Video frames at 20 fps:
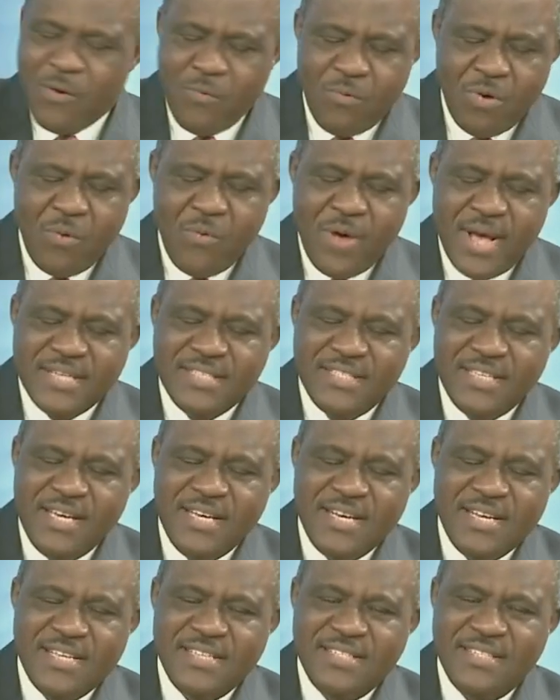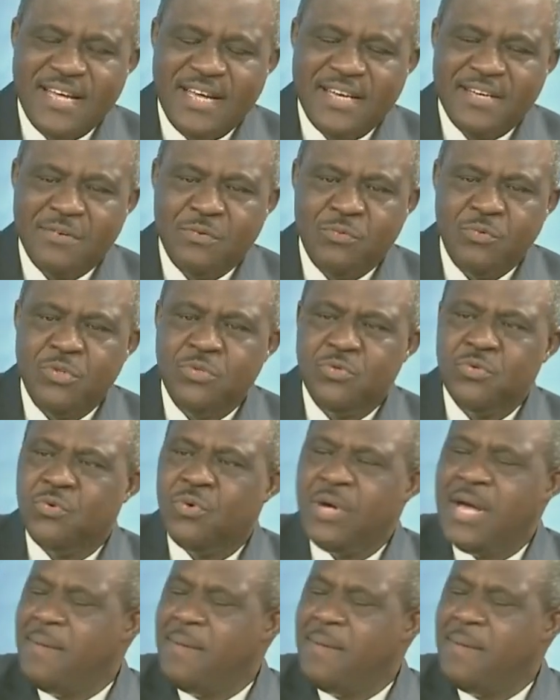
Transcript: What we are saying is that we do